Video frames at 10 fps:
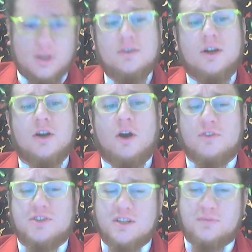They're an
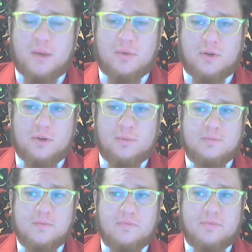overseas pepper group,
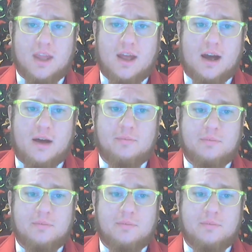um,